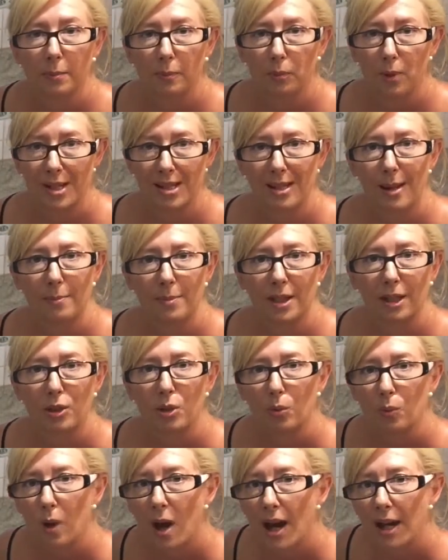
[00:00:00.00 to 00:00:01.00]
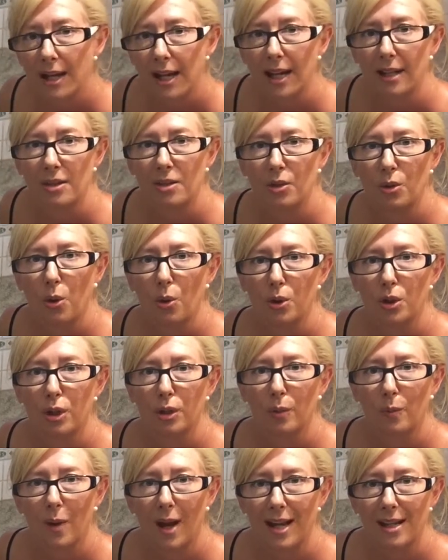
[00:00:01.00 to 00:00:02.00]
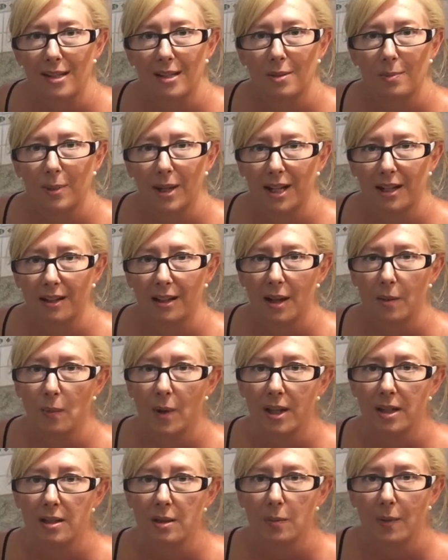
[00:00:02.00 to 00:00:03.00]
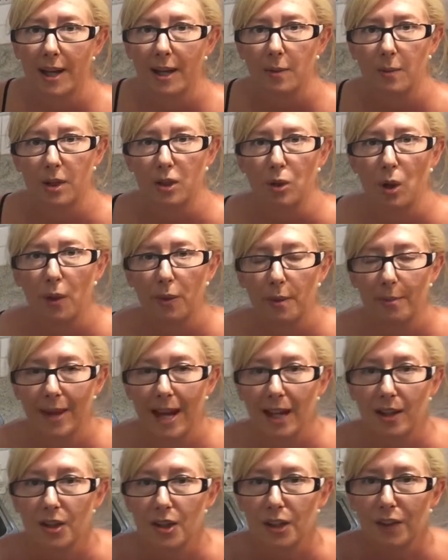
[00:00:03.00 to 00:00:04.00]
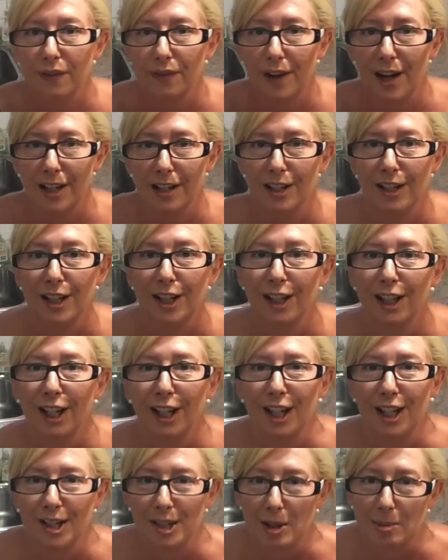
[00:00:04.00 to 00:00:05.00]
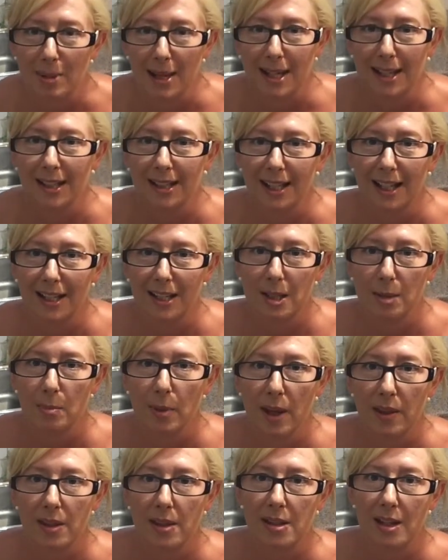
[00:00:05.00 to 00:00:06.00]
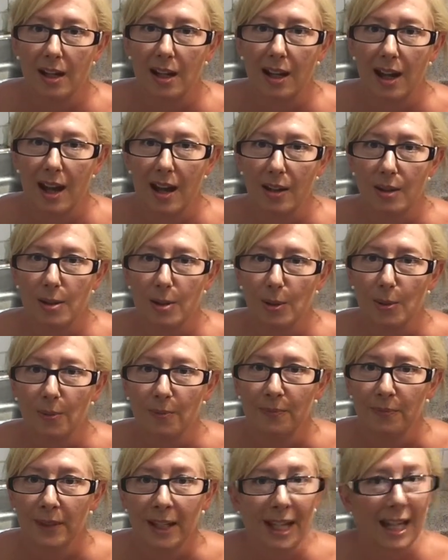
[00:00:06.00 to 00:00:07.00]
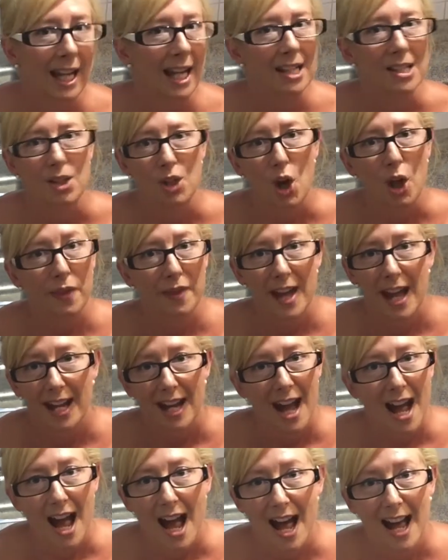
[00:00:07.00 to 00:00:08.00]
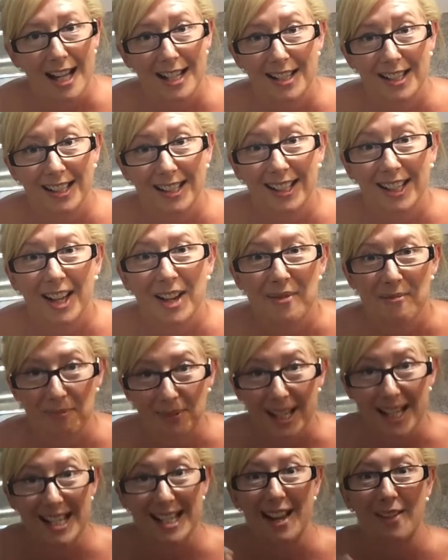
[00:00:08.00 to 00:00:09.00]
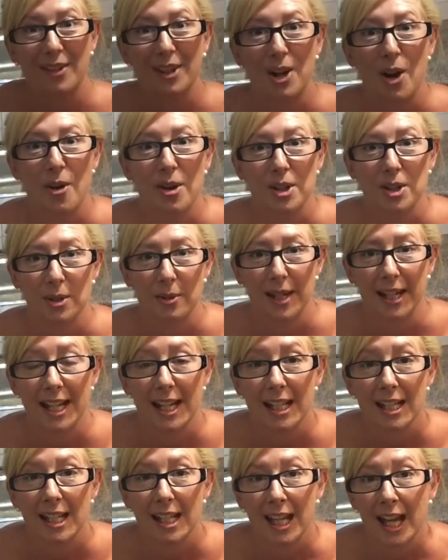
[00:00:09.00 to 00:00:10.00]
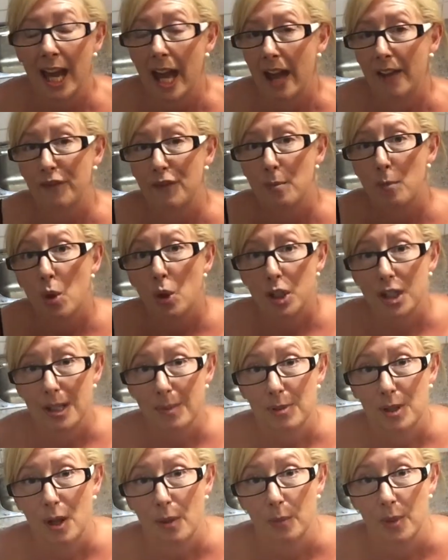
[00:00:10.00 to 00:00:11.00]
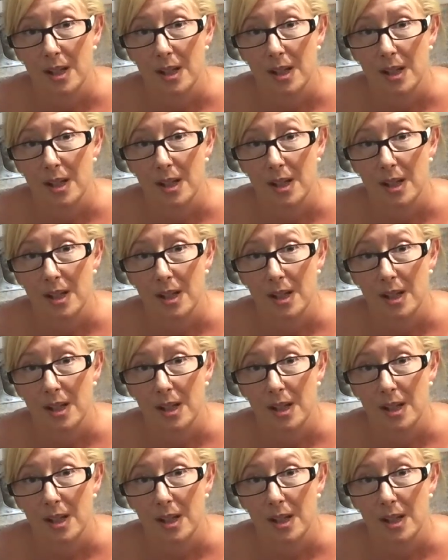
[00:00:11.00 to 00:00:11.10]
receptacle right next door to the waste bin. And once a week we trot them out to the front to be collected by the City Council. It's not that hard. Please have a go at doing it. And for more tips on